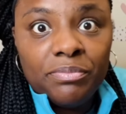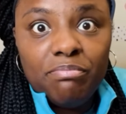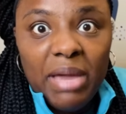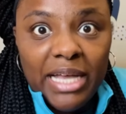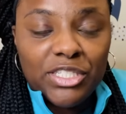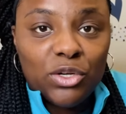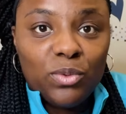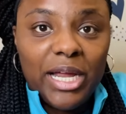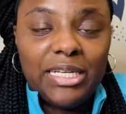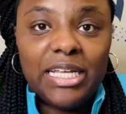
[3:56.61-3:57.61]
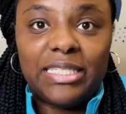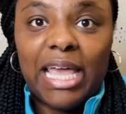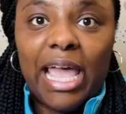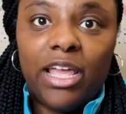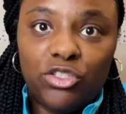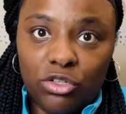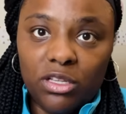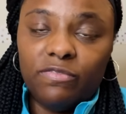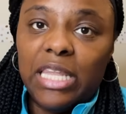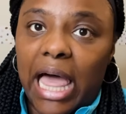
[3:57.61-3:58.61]
Masquerading as an
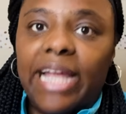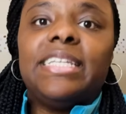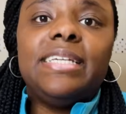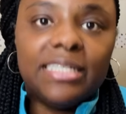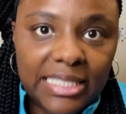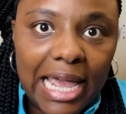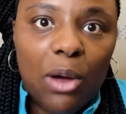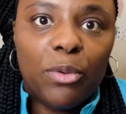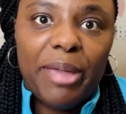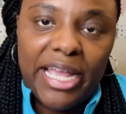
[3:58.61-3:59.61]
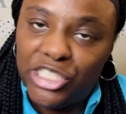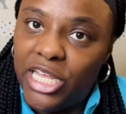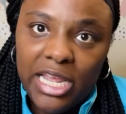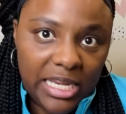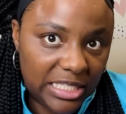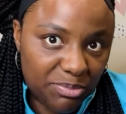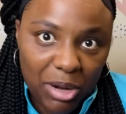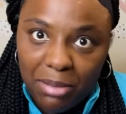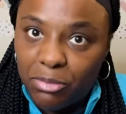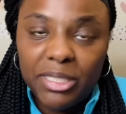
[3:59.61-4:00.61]
angel of light. He a Sour Patch Kid. That's
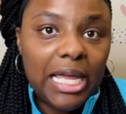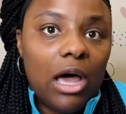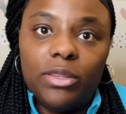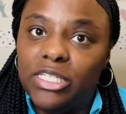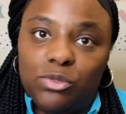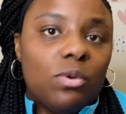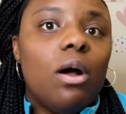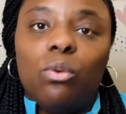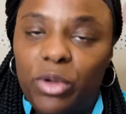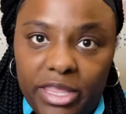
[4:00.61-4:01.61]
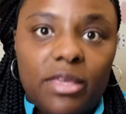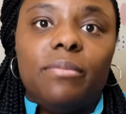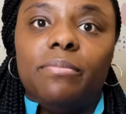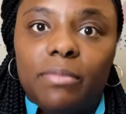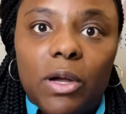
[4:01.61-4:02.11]
probably all that's wrong with him,